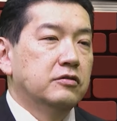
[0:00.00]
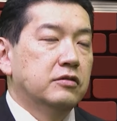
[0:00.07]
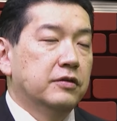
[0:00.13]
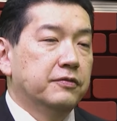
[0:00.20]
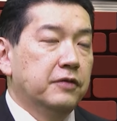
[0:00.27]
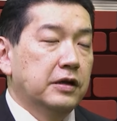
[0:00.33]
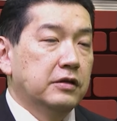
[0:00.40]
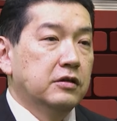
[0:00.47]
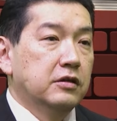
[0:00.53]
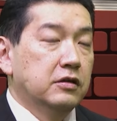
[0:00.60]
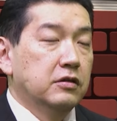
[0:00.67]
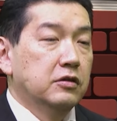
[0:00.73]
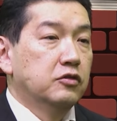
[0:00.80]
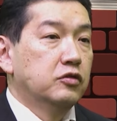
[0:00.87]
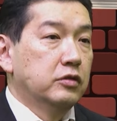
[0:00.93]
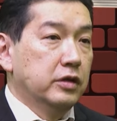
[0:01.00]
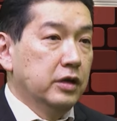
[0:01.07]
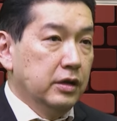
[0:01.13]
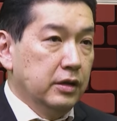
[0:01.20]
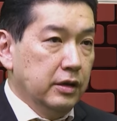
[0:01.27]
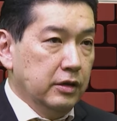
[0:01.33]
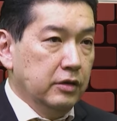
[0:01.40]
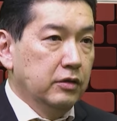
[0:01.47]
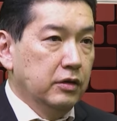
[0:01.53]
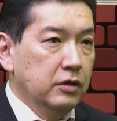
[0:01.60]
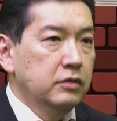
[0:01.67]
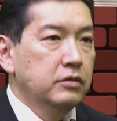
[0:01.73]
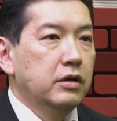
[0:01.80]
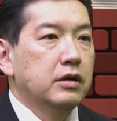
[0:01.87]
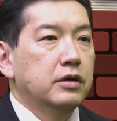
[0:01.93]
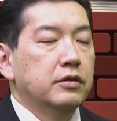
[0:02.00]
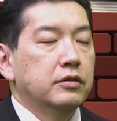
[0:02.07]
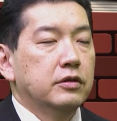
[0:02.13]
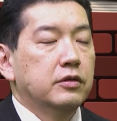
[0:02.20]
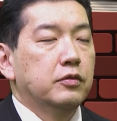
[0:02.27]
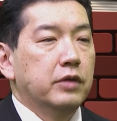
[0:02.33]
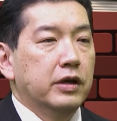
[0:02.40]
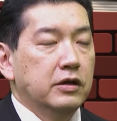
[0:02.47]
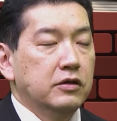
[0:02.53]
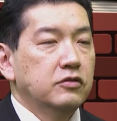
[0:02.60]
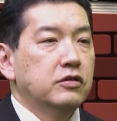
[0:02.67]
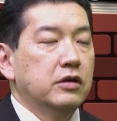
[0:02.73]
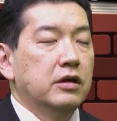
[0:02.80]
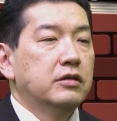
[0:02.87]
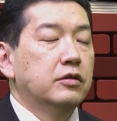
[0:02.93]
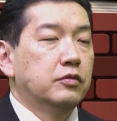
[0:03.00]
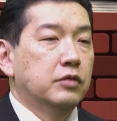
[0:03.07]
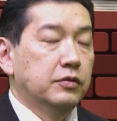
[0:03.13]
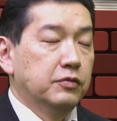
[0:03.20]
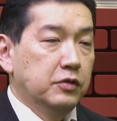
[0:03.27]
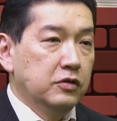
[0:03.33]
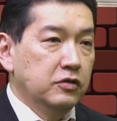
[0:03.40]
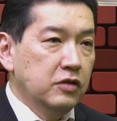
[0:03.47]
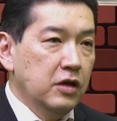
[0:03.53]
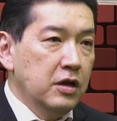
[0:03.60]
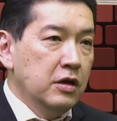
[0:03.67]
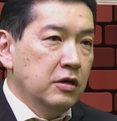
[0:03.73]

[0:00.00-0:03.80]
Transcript: is affecting the Chuya, you know, mm-hmm. the range and the rivers.